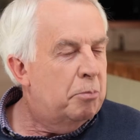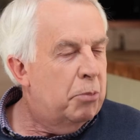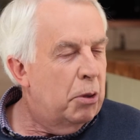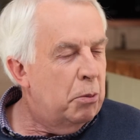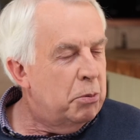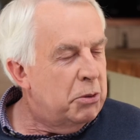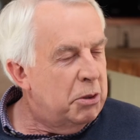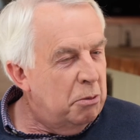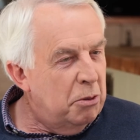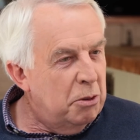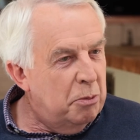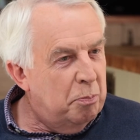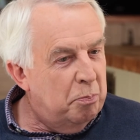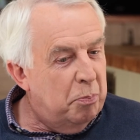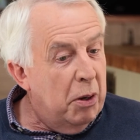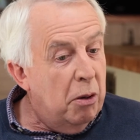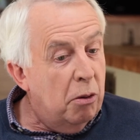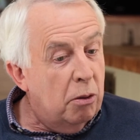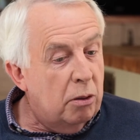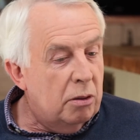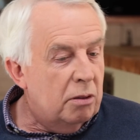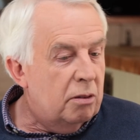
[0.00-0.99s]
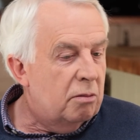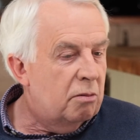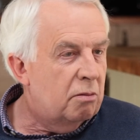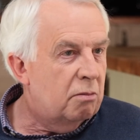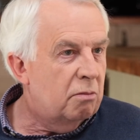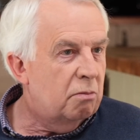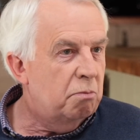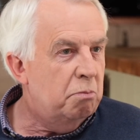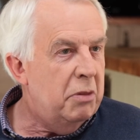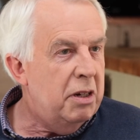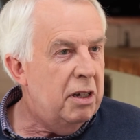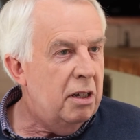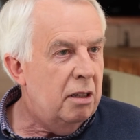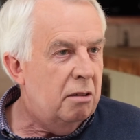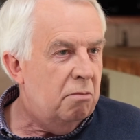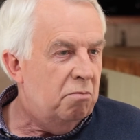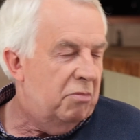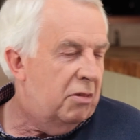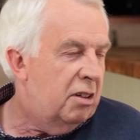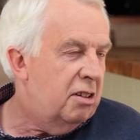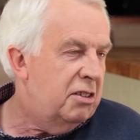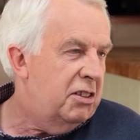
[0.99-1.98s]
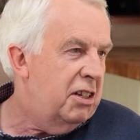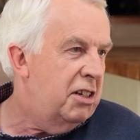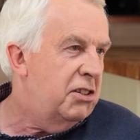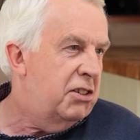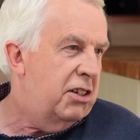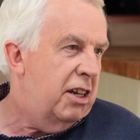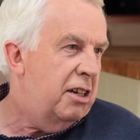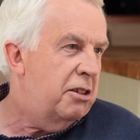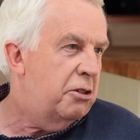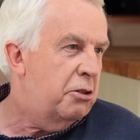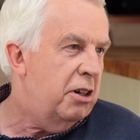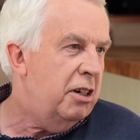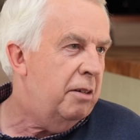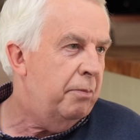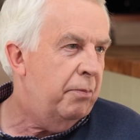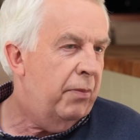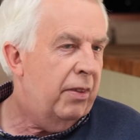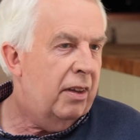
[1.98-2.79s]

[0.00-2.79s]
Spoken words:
property was built mid-19th century.